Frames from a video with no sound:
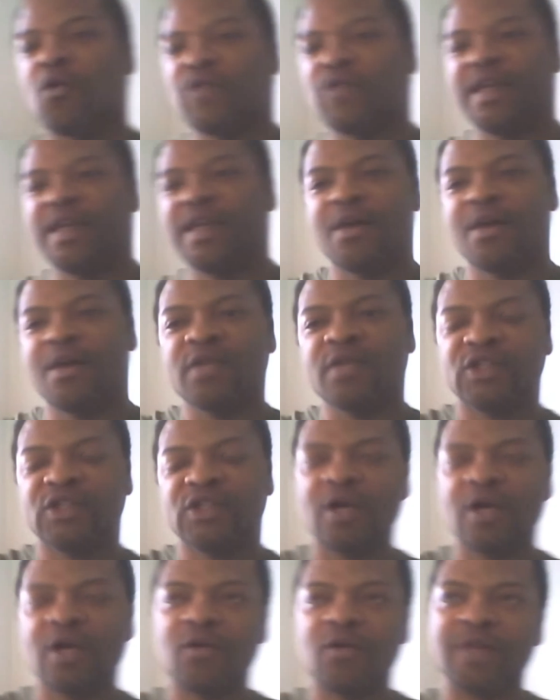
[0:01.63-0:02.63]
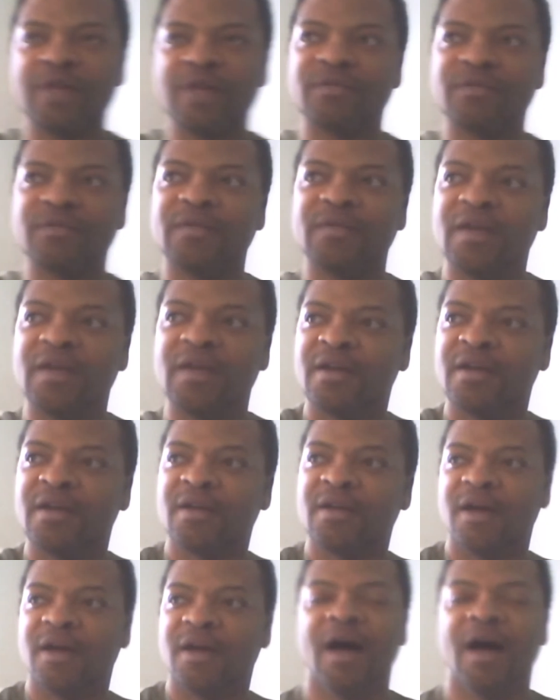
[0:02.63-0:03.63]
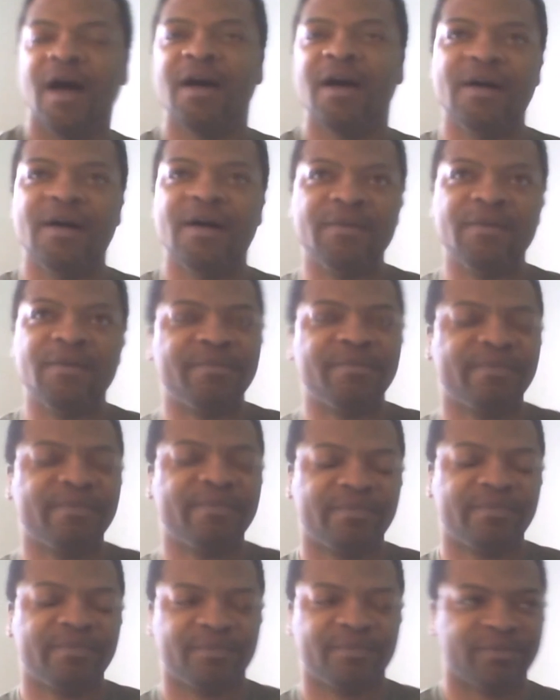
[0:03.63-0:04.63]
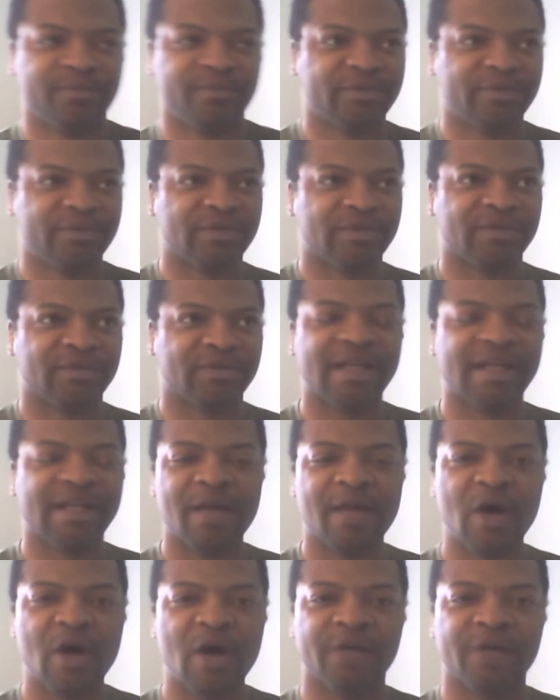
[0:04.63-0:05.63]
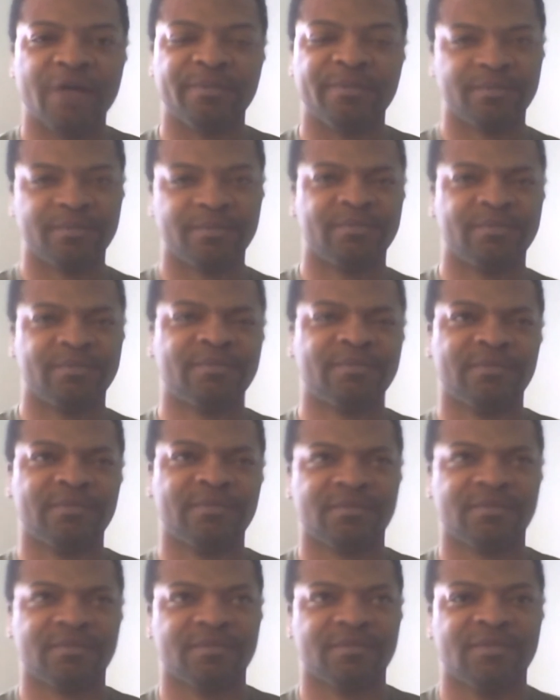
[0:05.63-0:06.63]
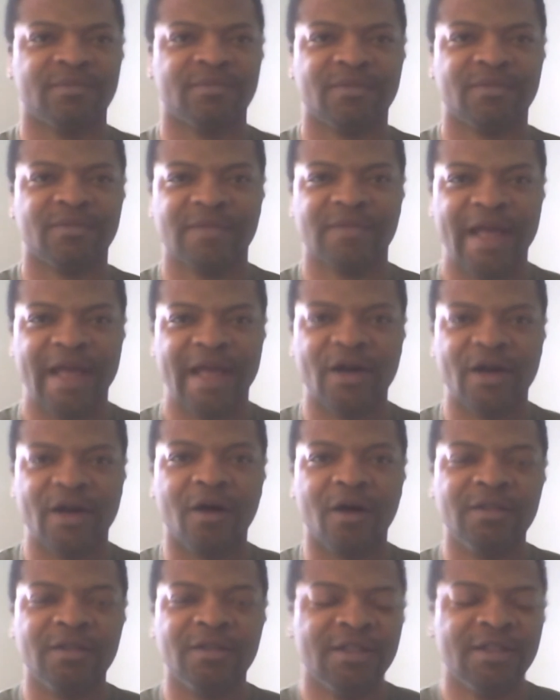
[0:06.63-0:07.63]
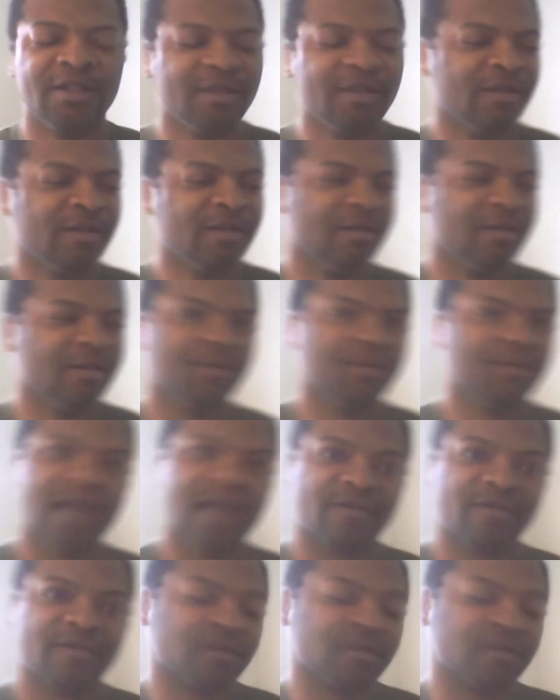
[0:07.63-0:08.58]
the only show that I'm on. At all. Ever.